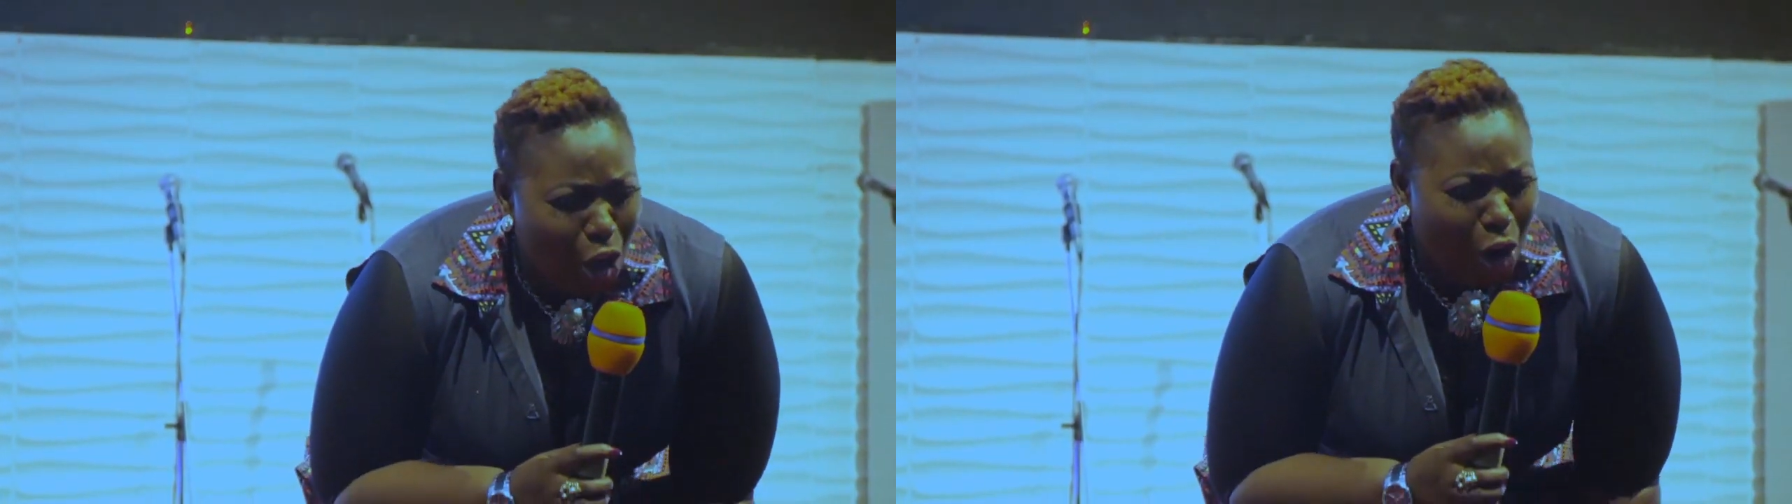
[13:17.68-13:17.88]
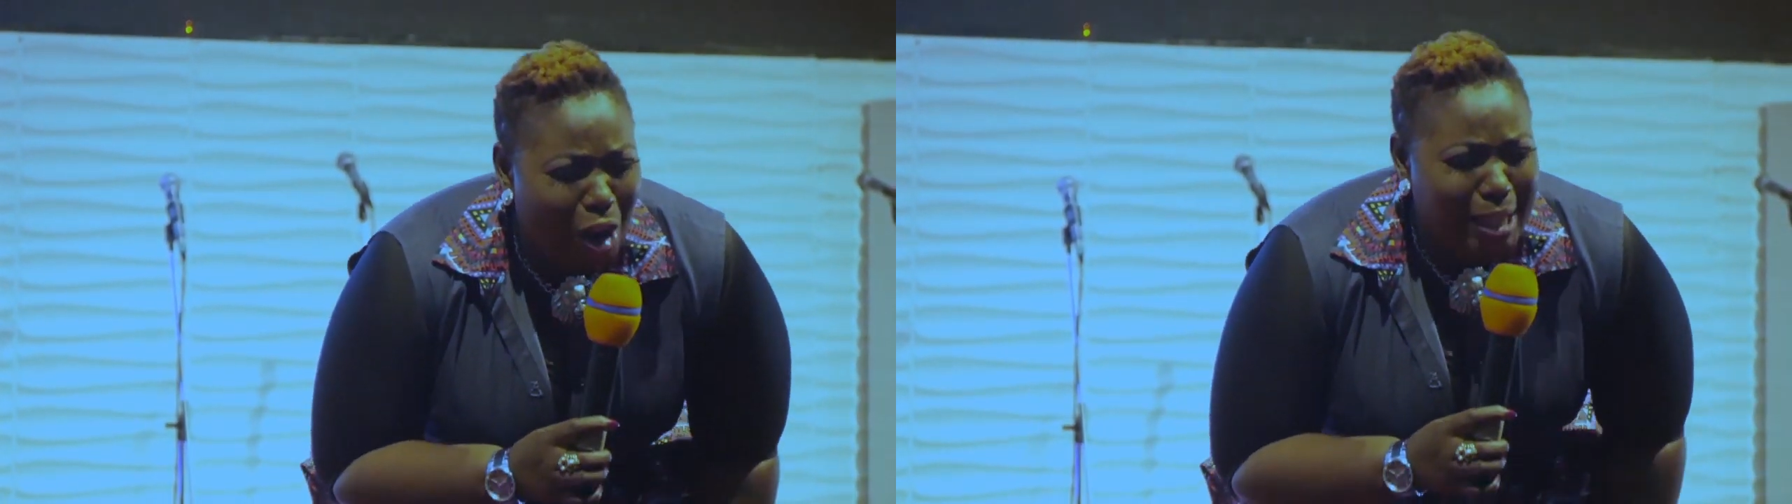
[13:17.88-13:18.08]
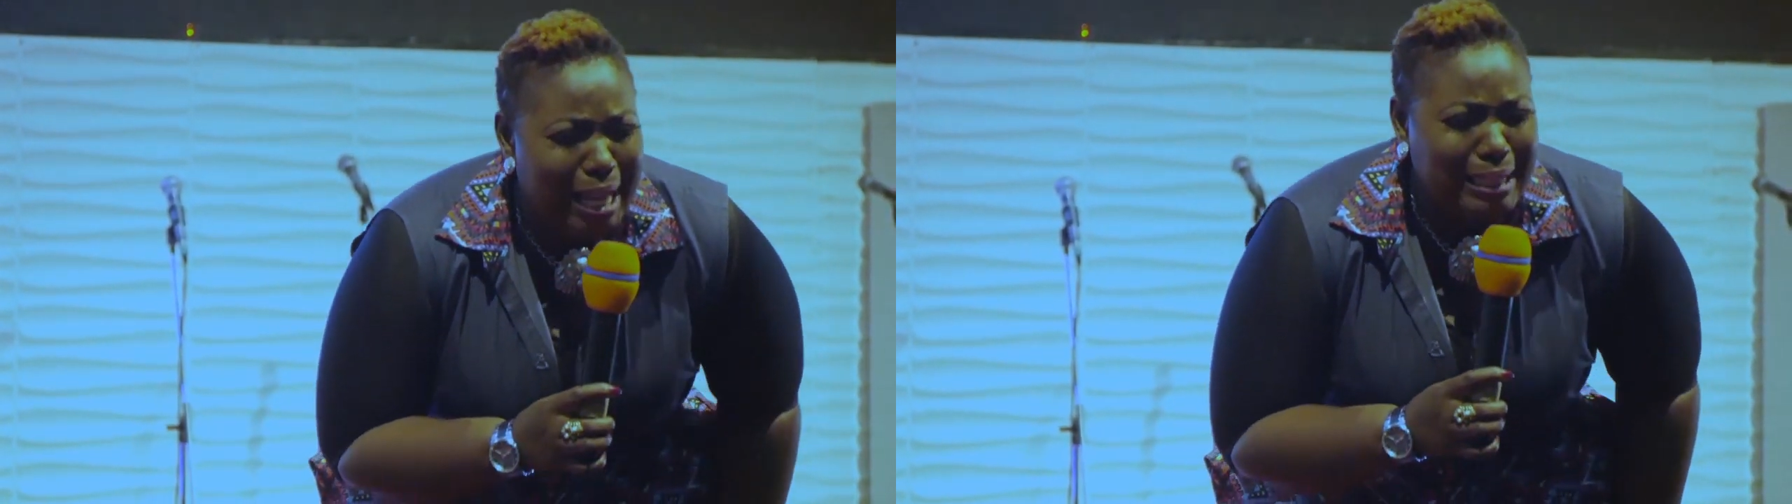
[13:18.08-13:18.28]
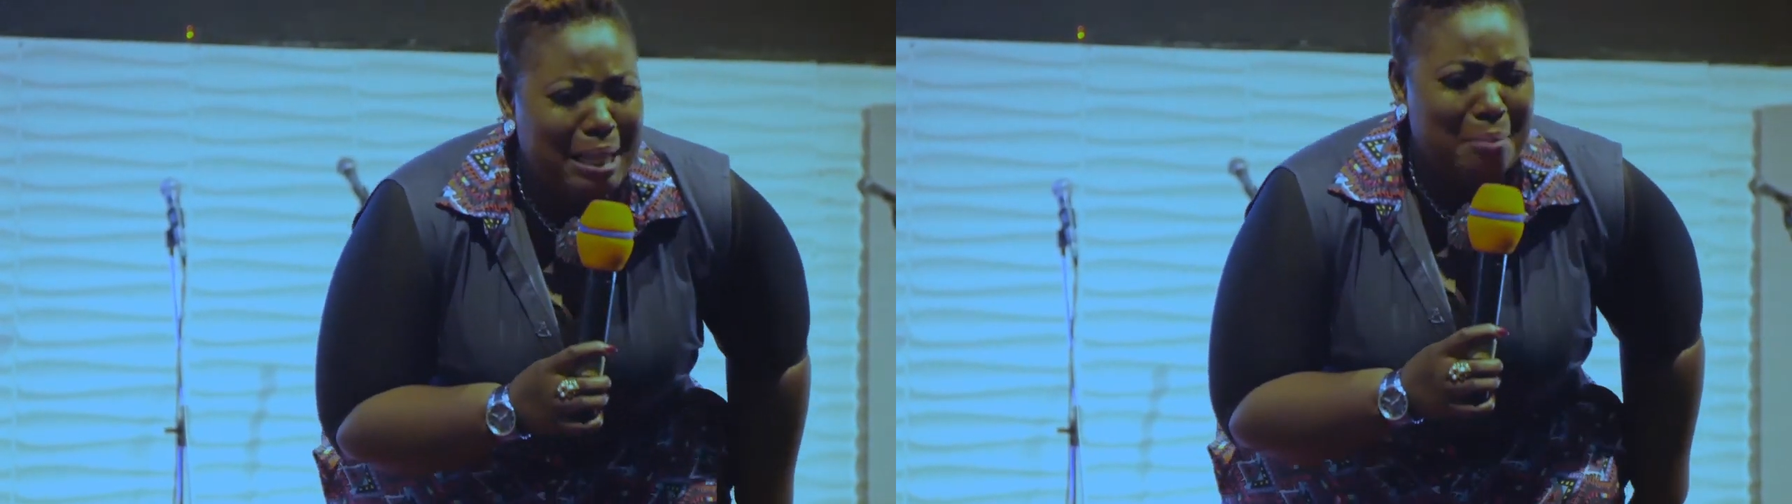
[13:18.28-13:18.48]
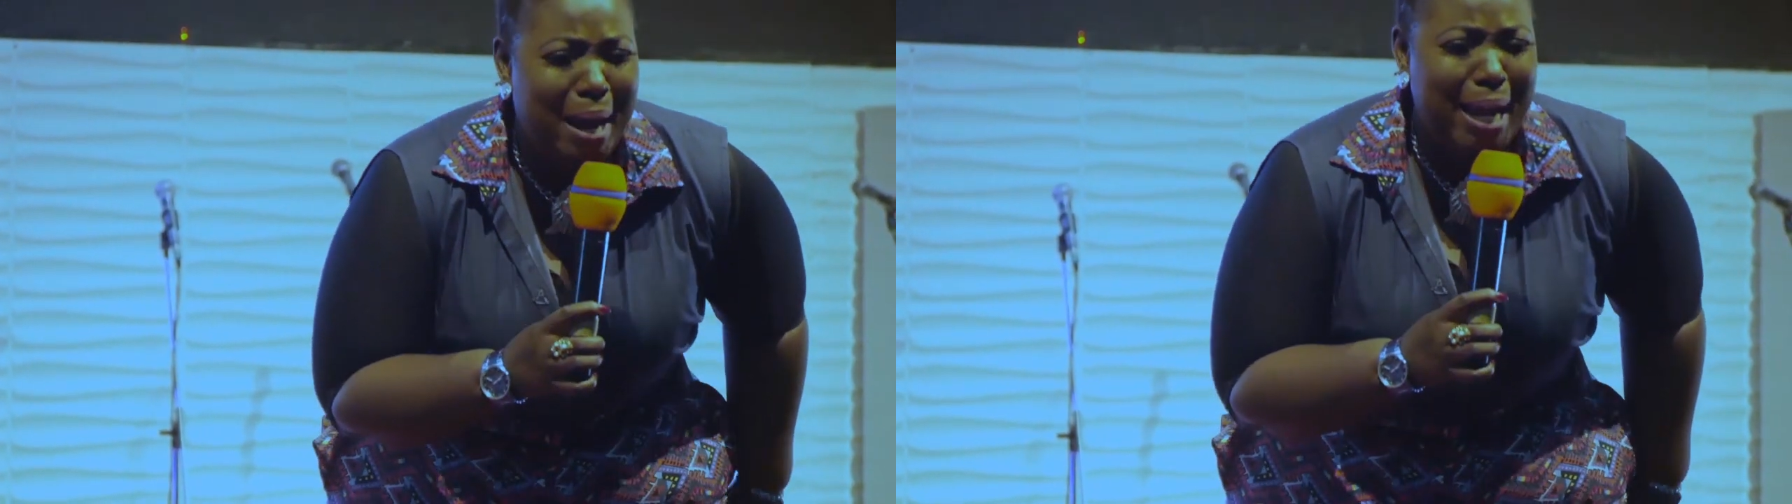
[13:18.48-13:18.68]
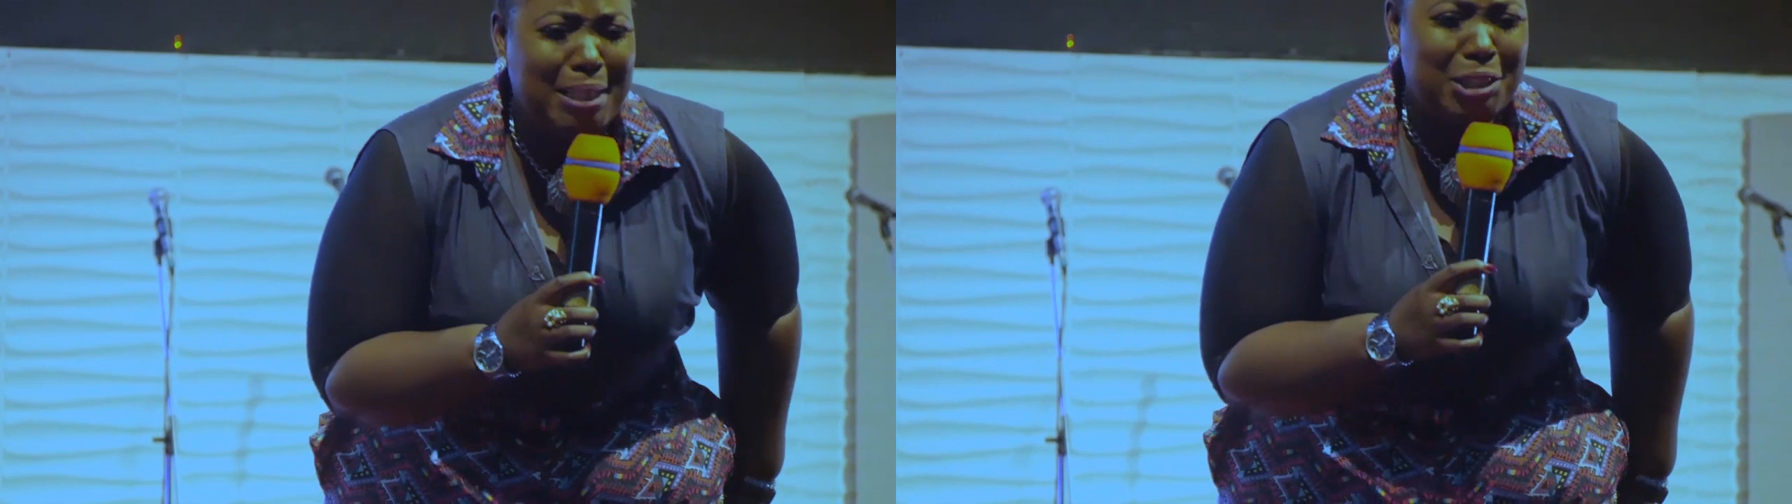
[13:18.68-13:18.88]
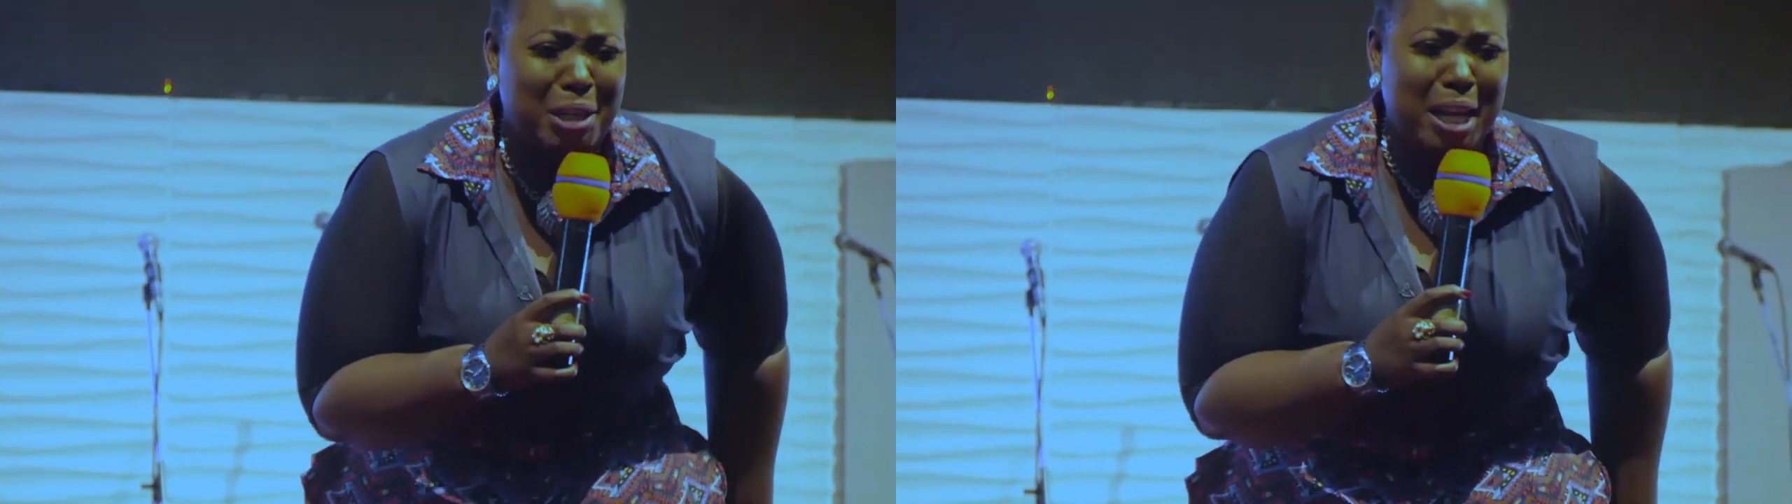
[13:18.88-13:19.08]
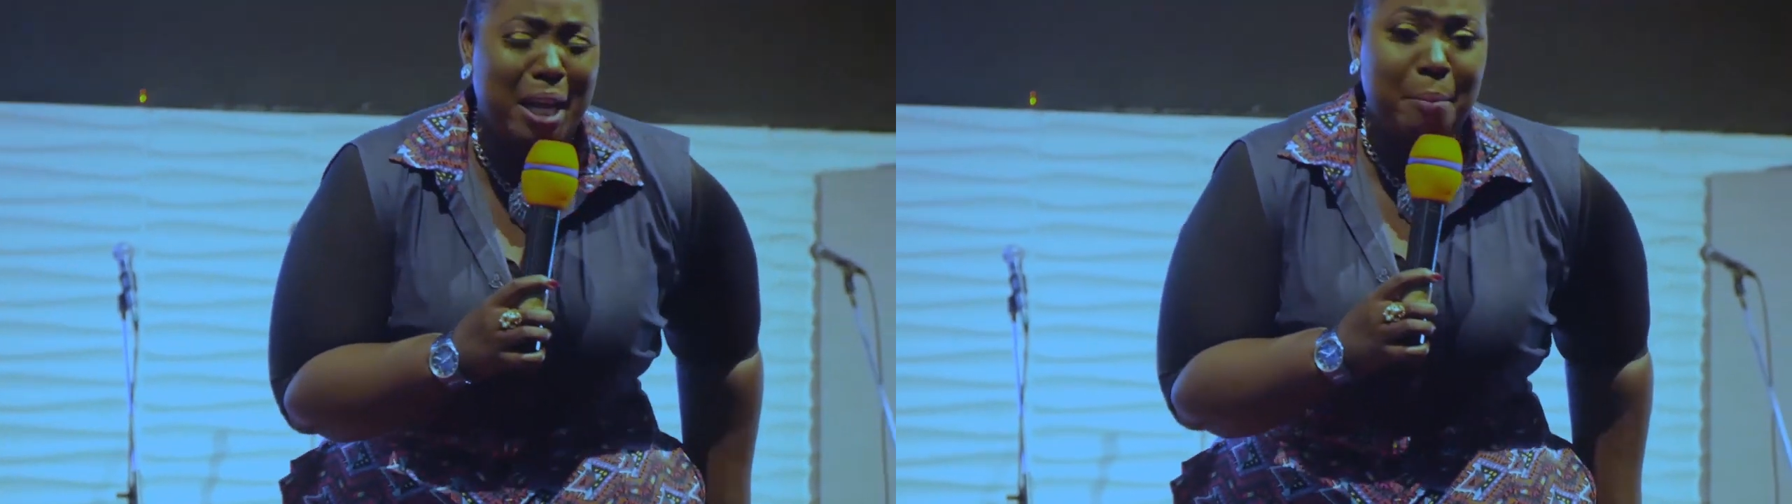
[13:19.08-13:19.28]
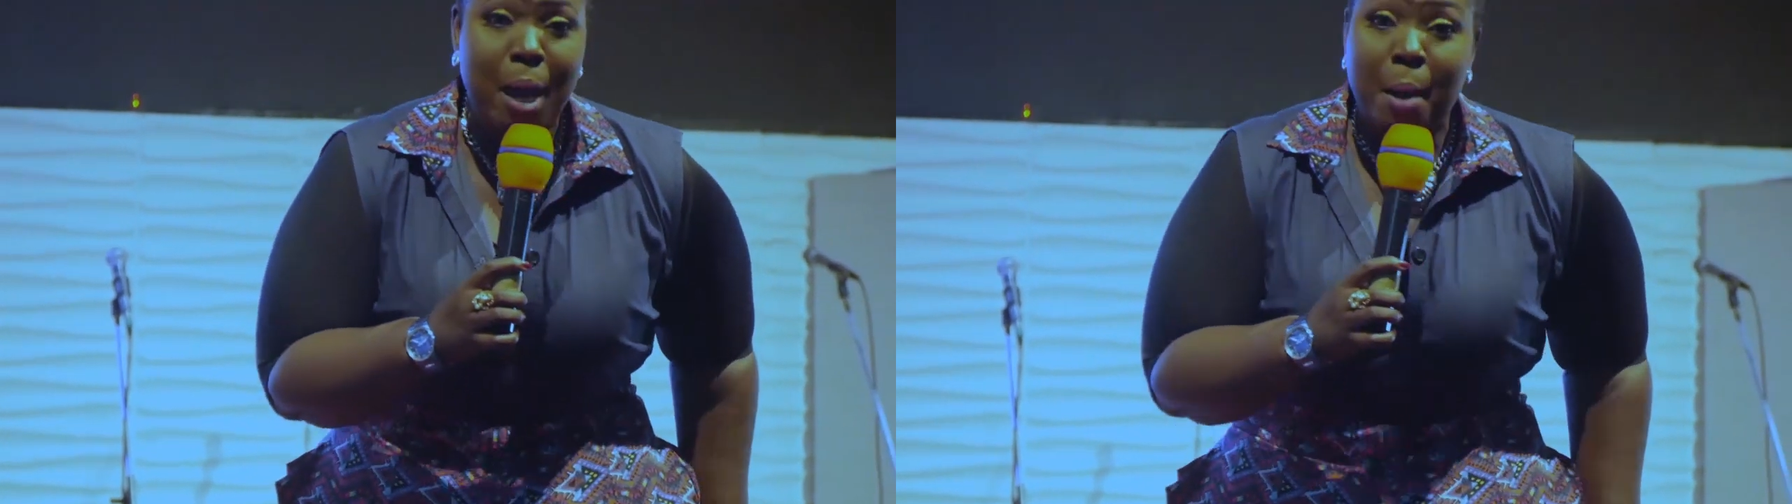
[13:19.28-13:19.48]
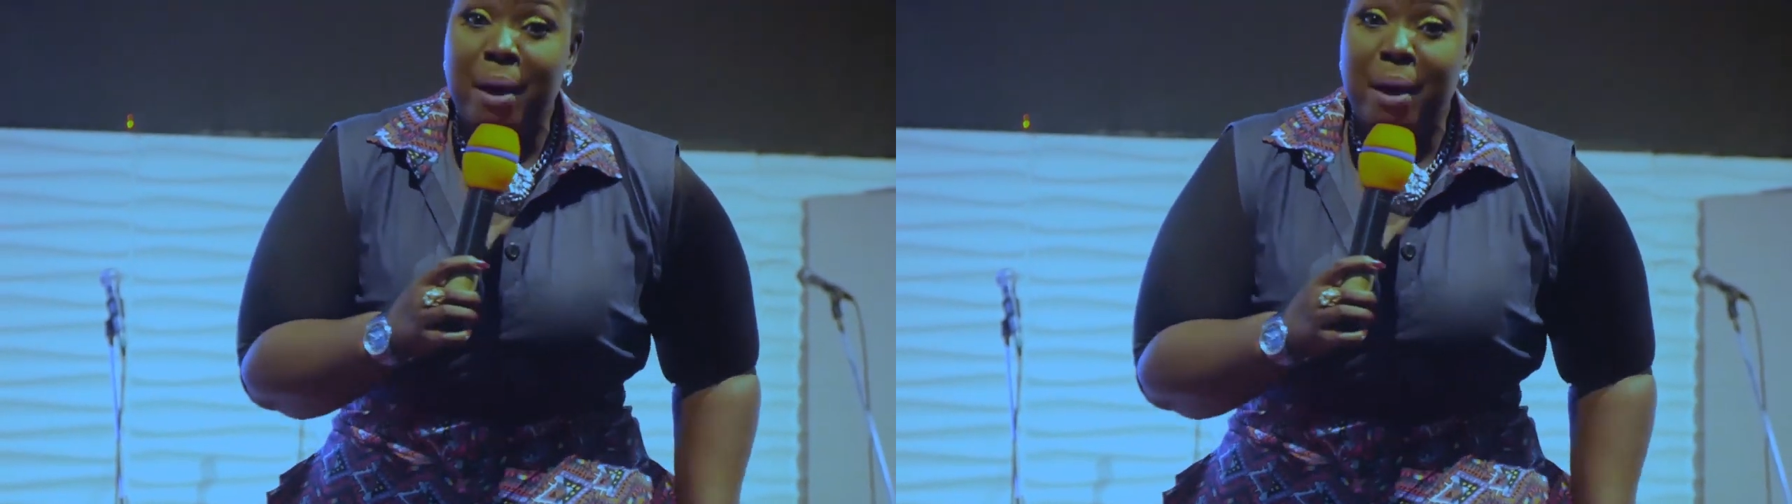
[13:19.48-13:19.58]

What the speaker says: chocolate in my dream.